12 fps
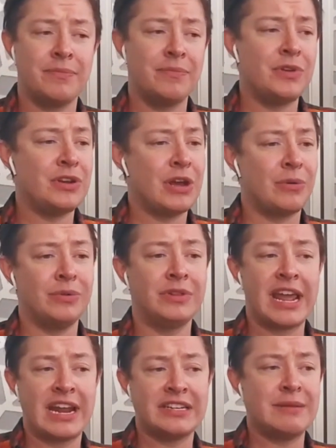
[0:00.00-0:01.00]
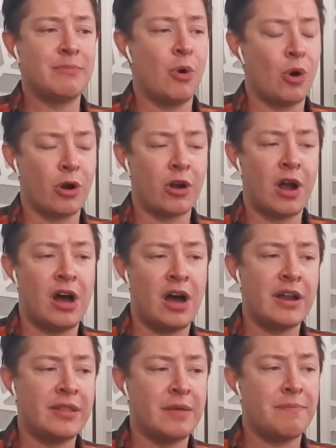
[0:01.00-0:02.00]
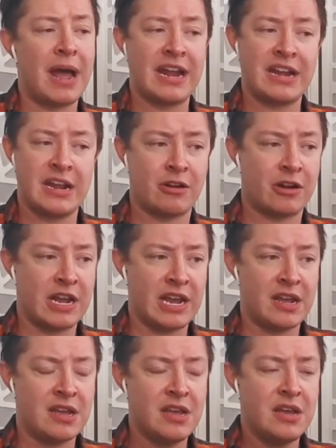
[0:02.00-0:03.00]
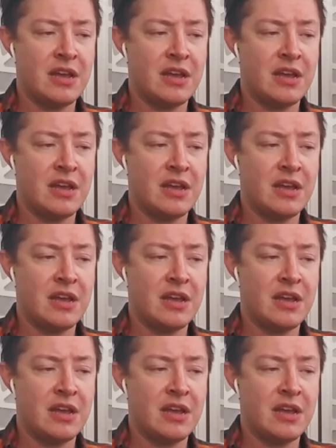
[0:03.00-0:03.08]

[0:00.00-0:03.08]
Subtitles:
landing more on the binary